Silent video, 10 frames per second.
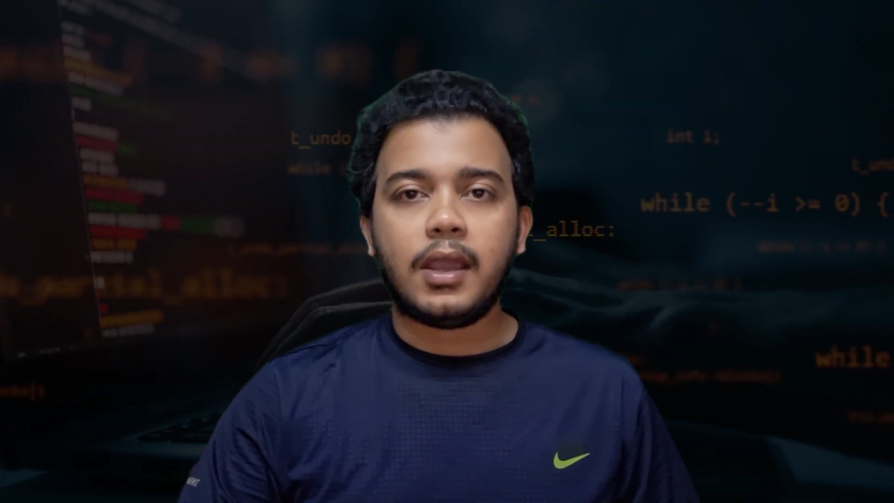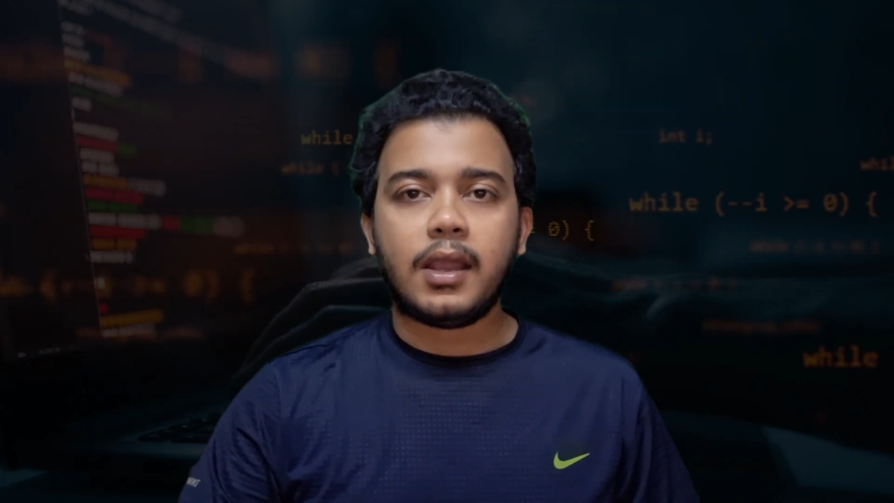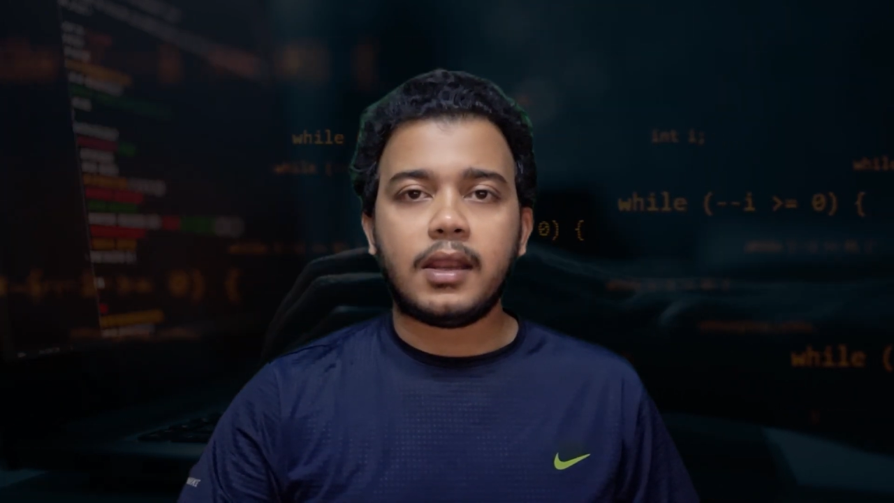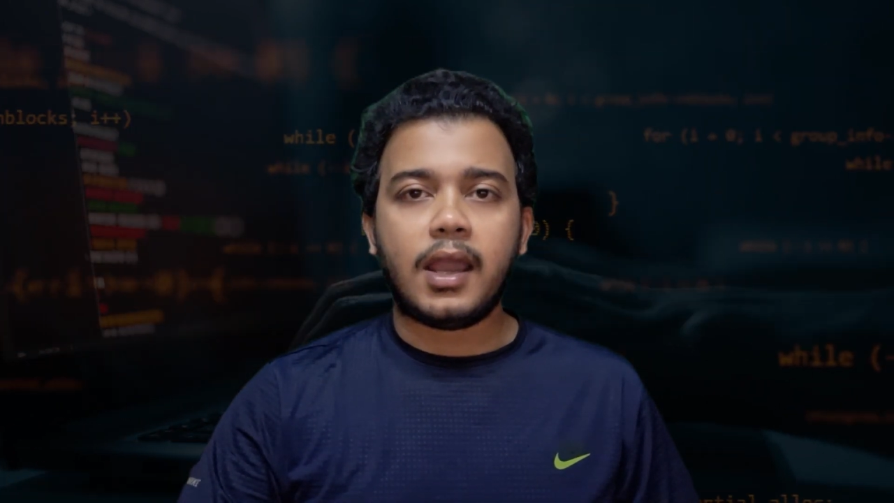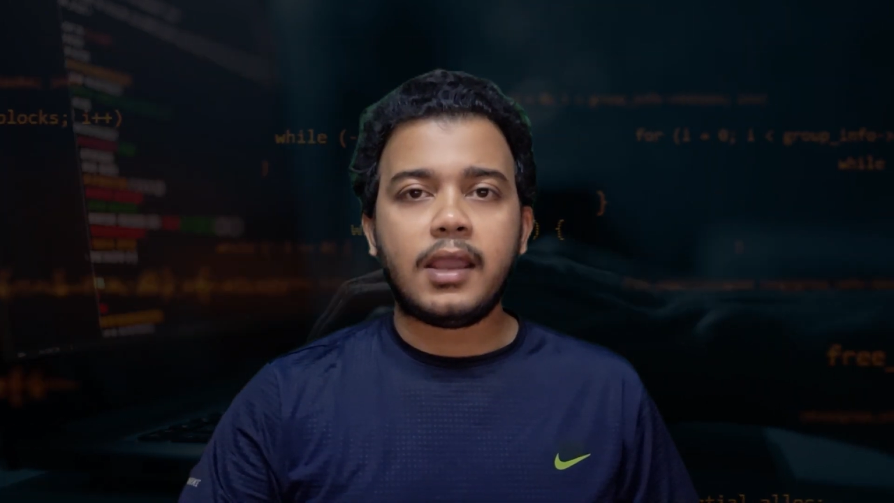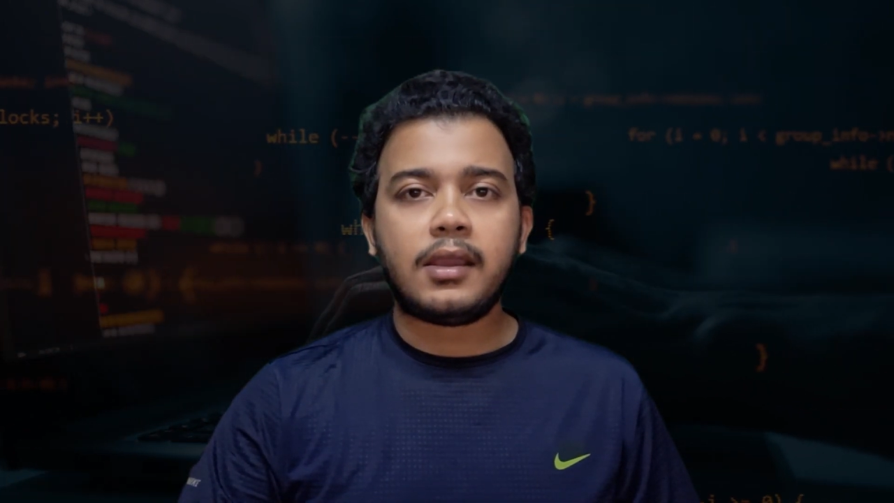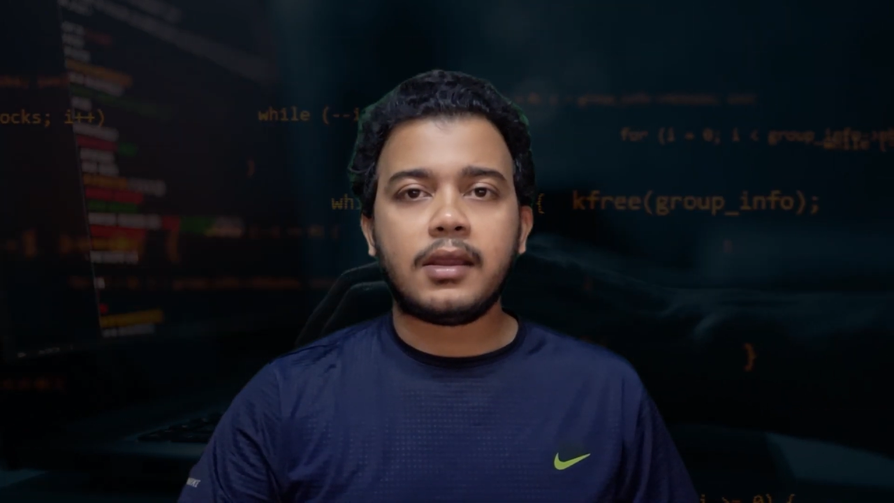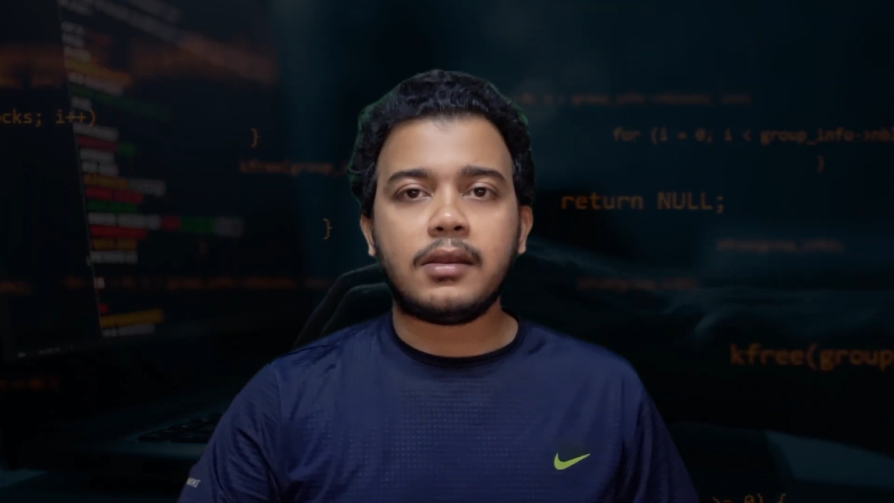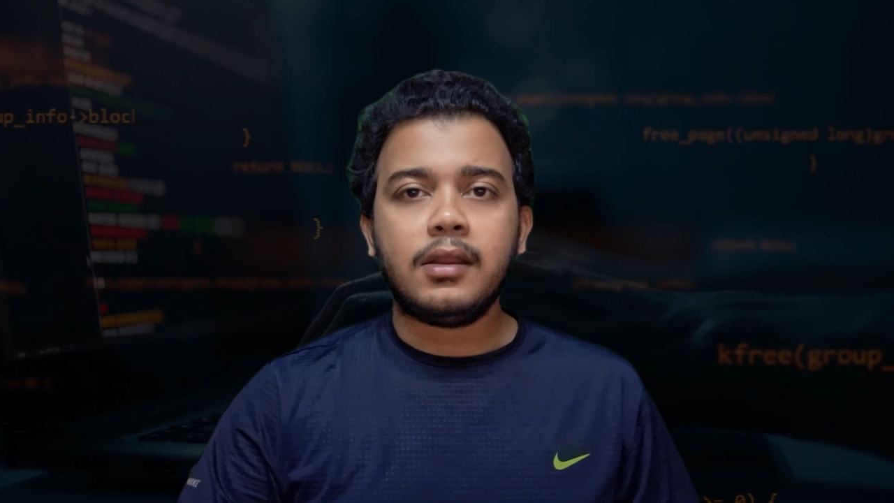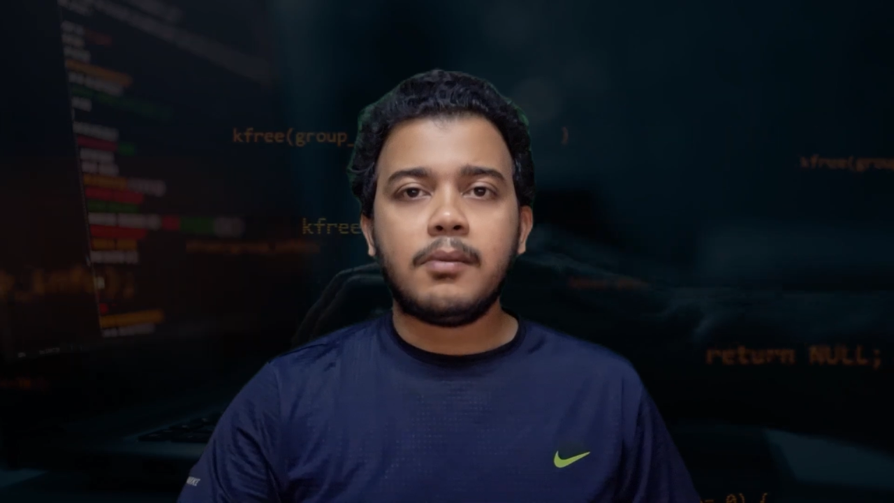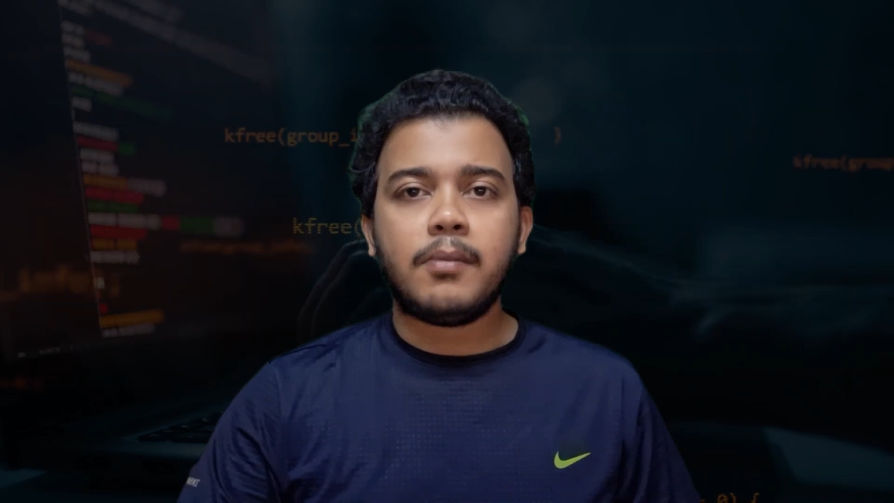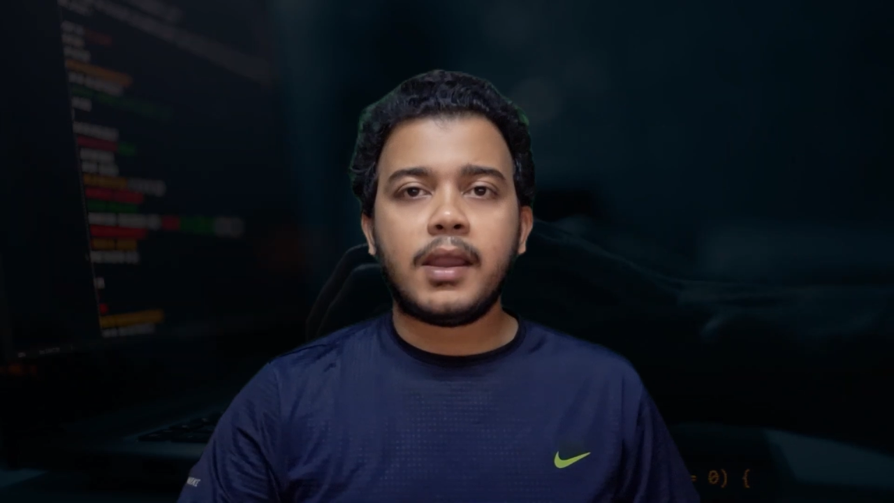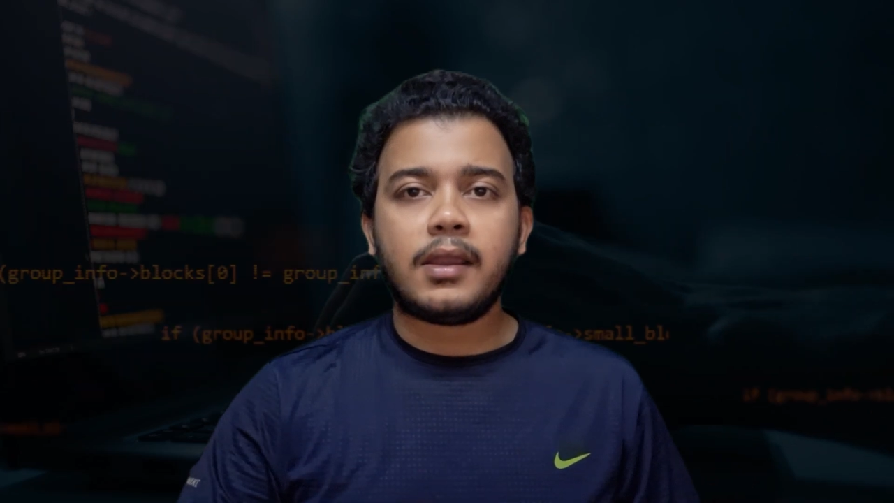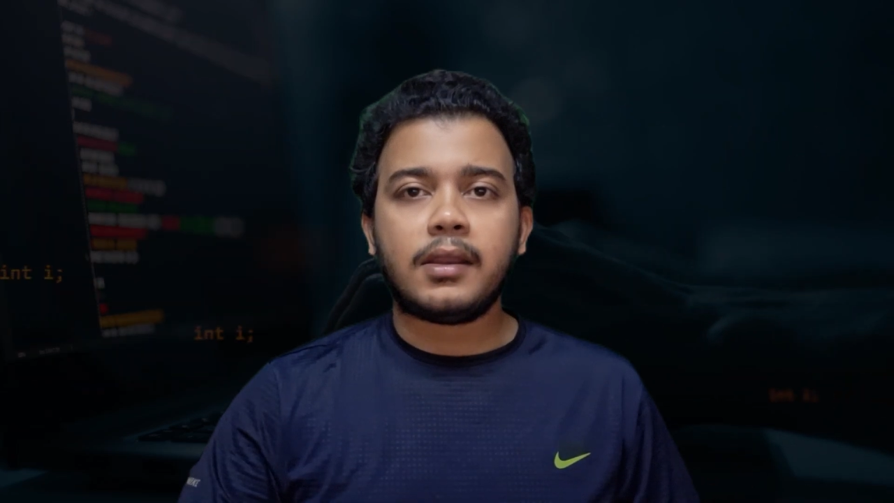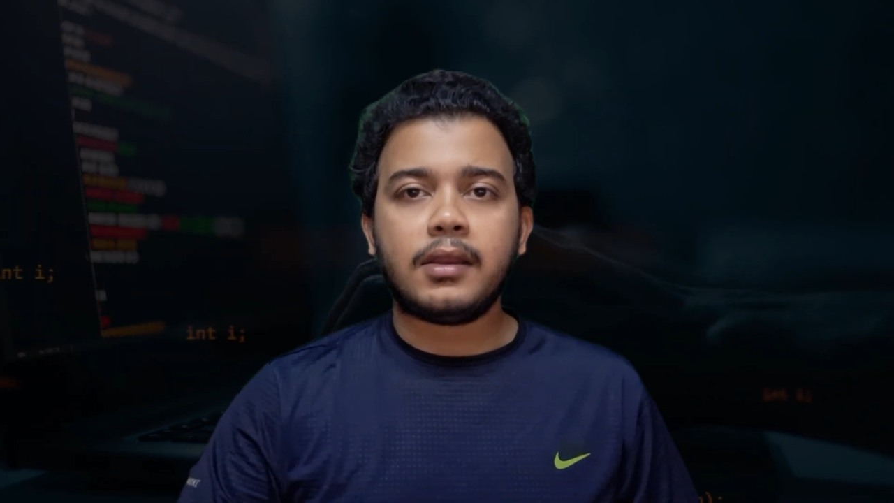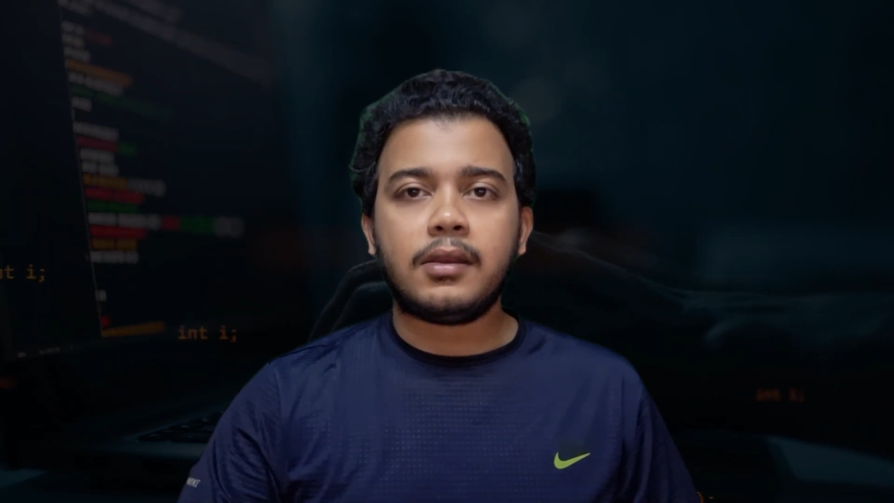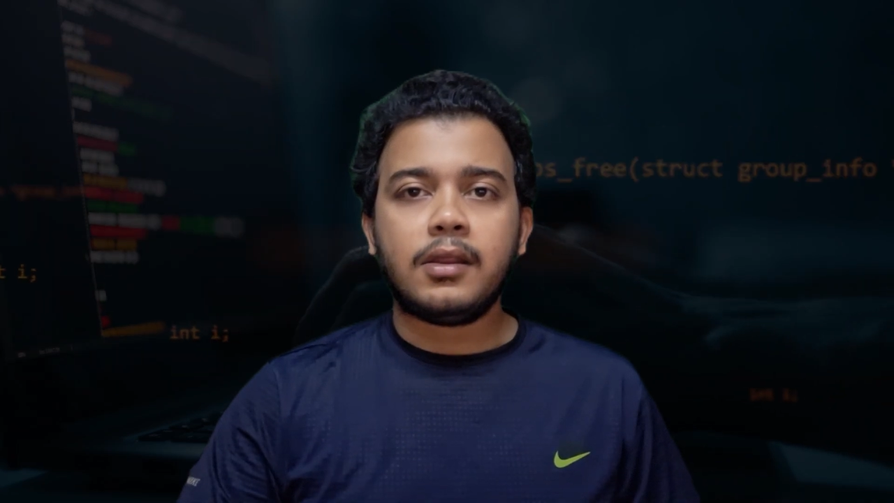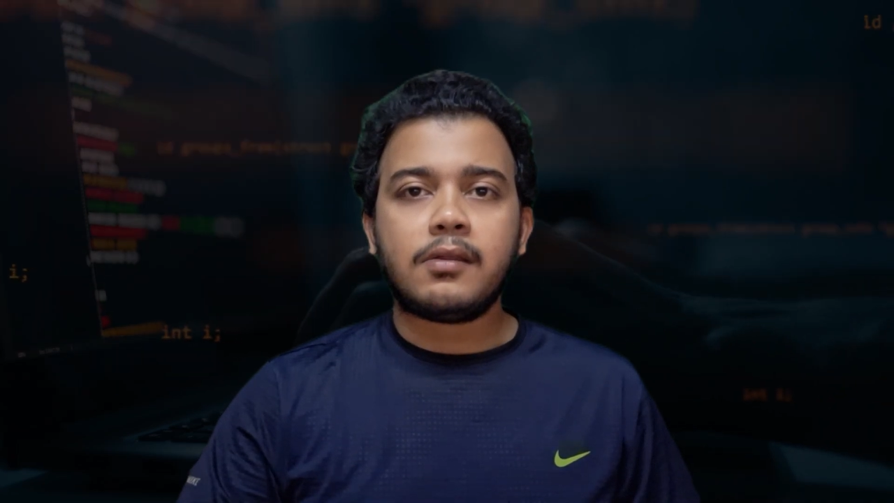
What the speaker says: and I can migrate